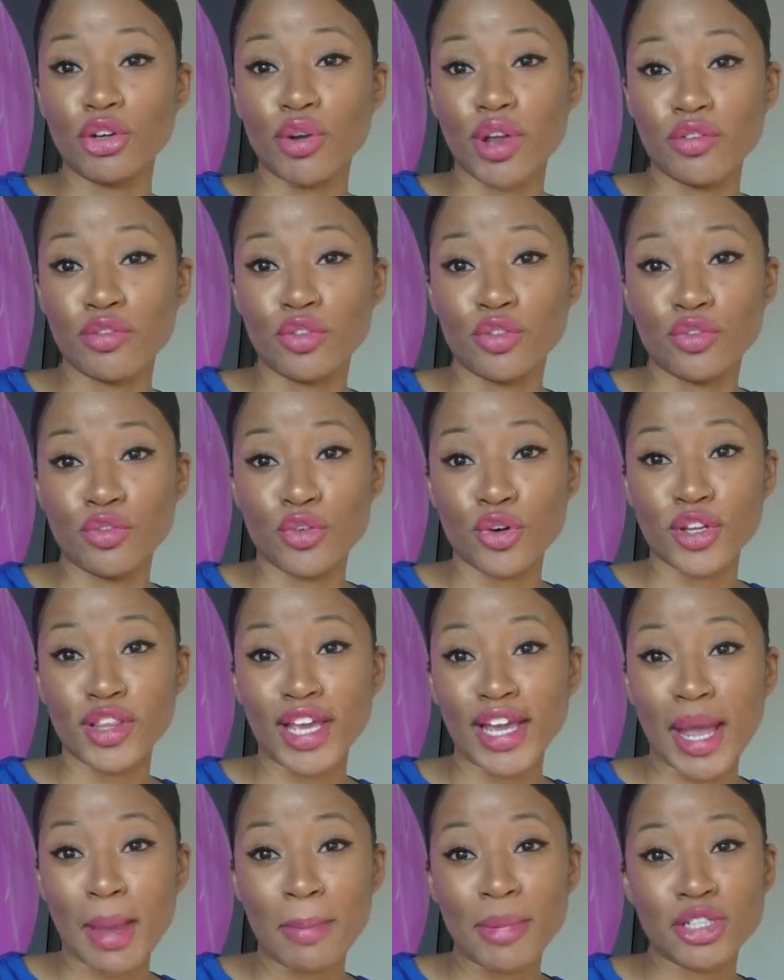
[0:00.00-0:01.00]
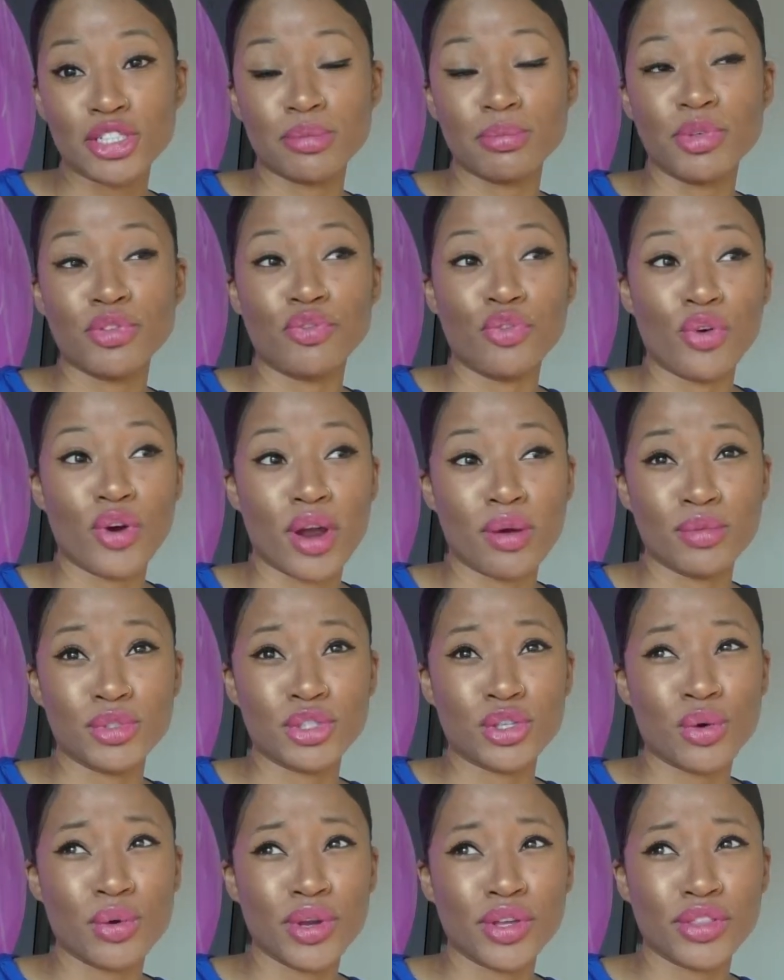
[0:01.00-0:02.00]
grateful for, like I mentioned before, I was
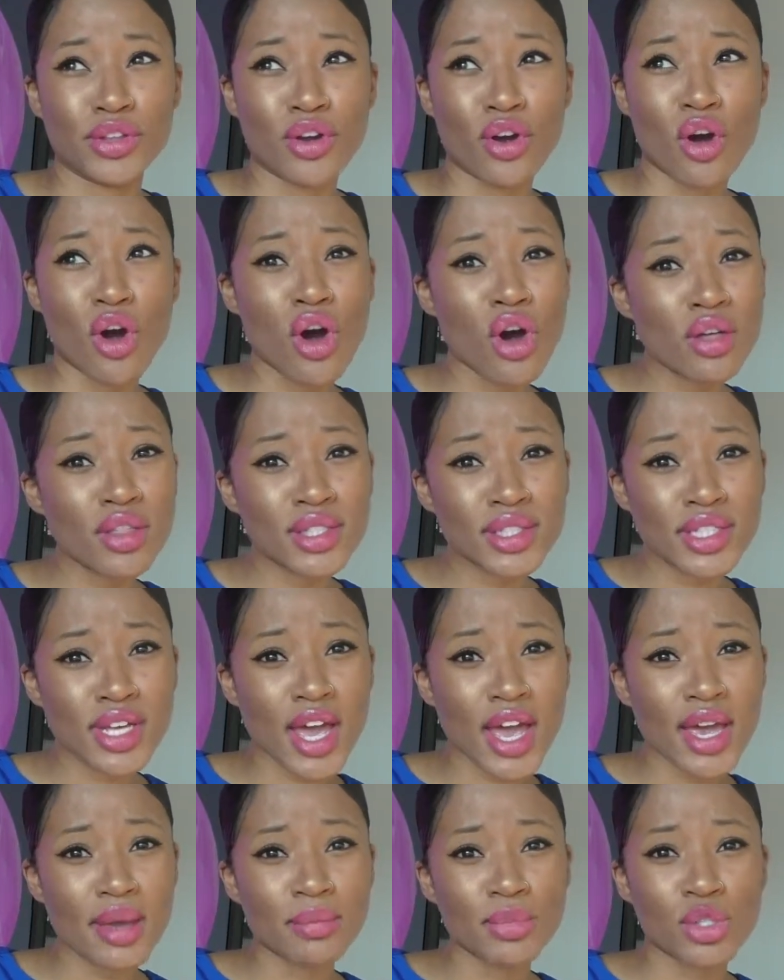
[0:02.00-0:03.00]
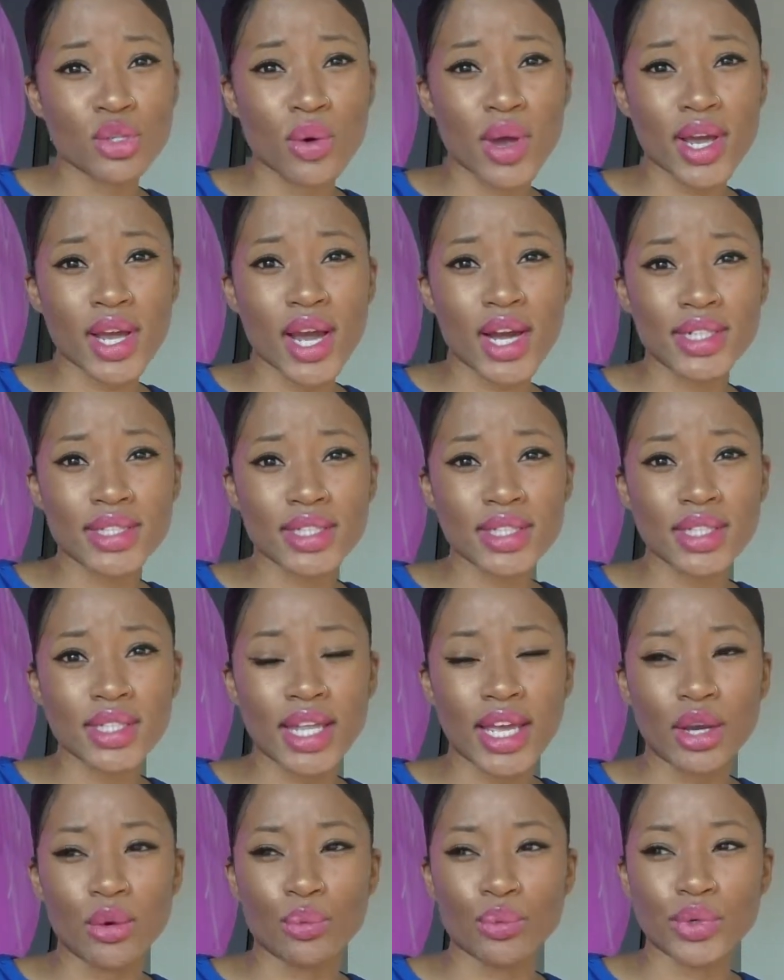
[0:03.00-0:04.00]
going there all the time, so I got to
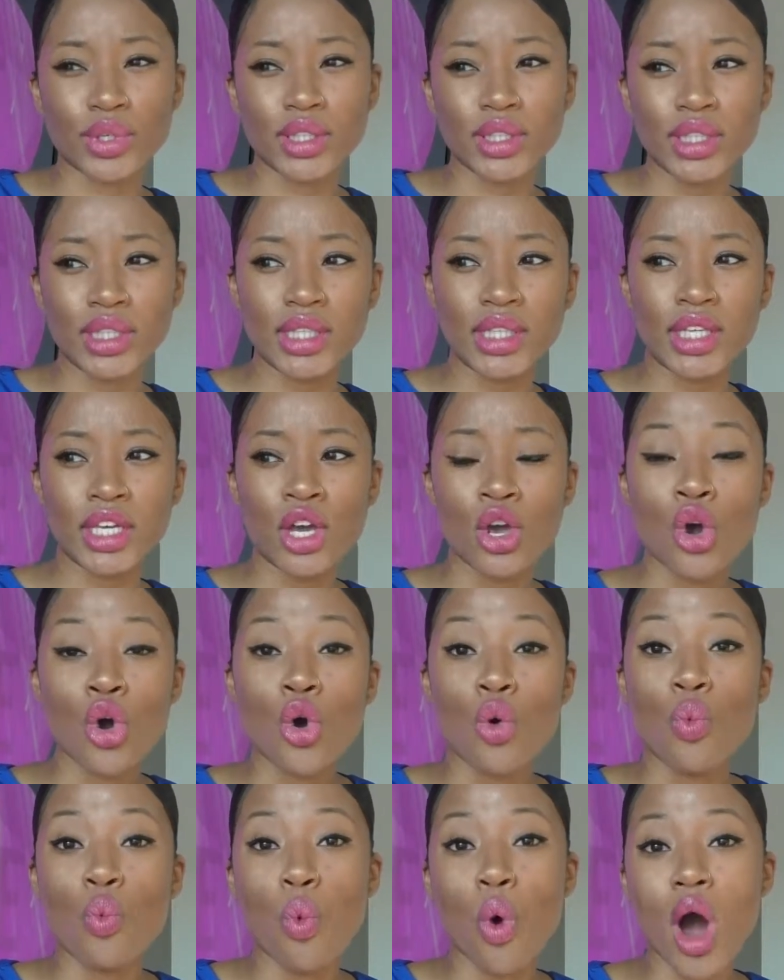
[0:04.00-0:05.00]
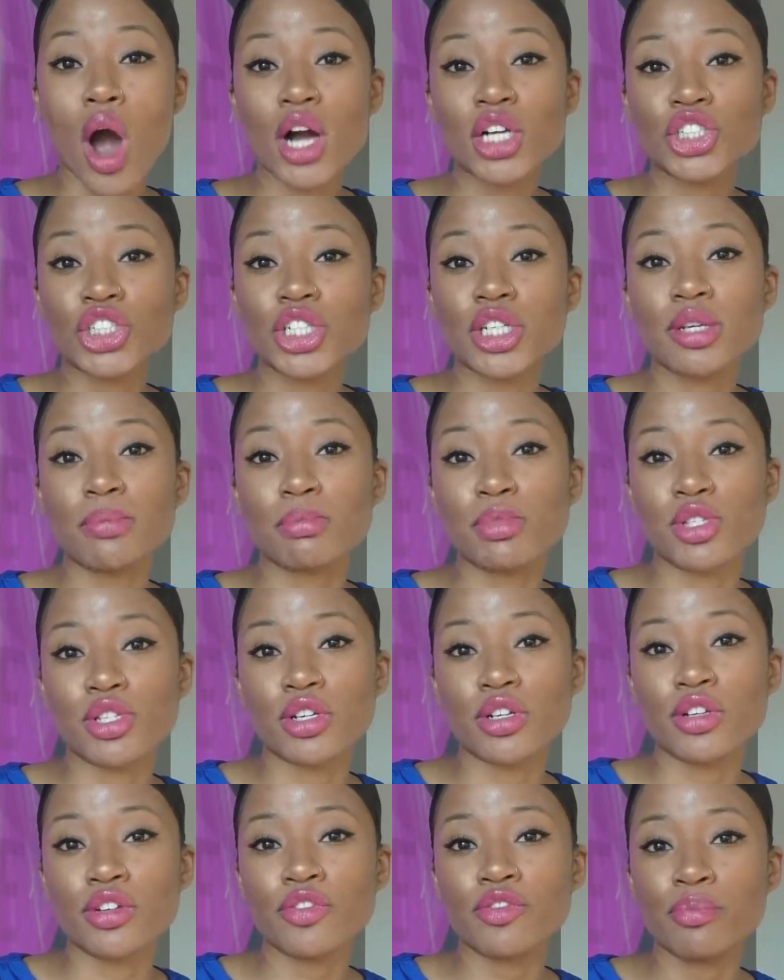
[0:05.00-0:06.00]
like really watch and
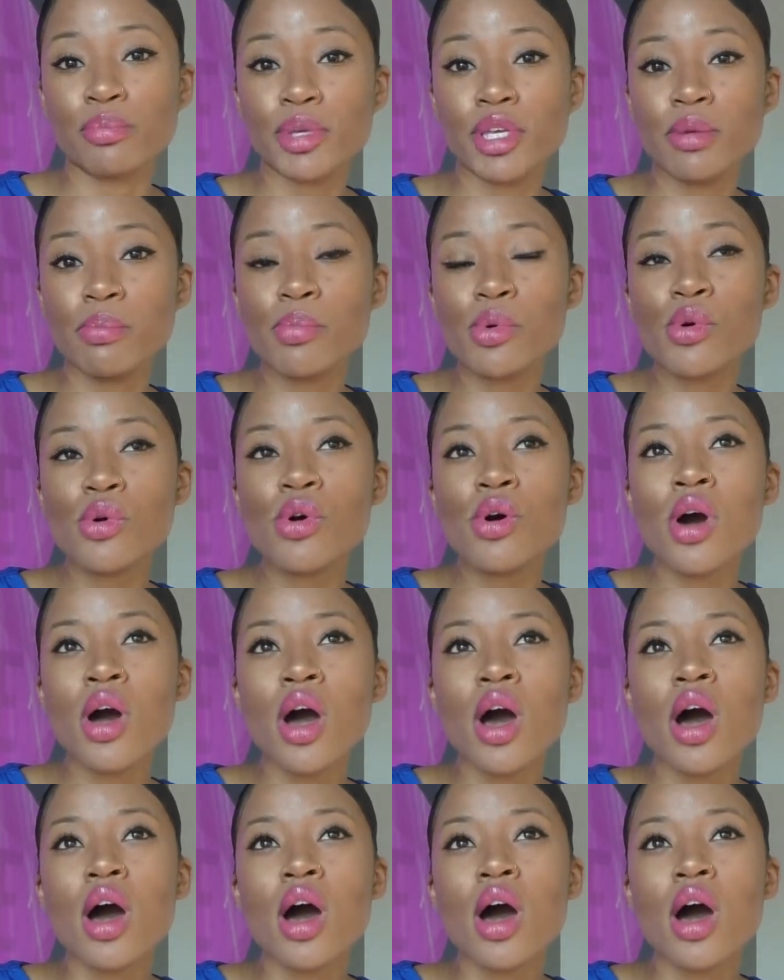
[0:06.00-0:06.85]
observe people,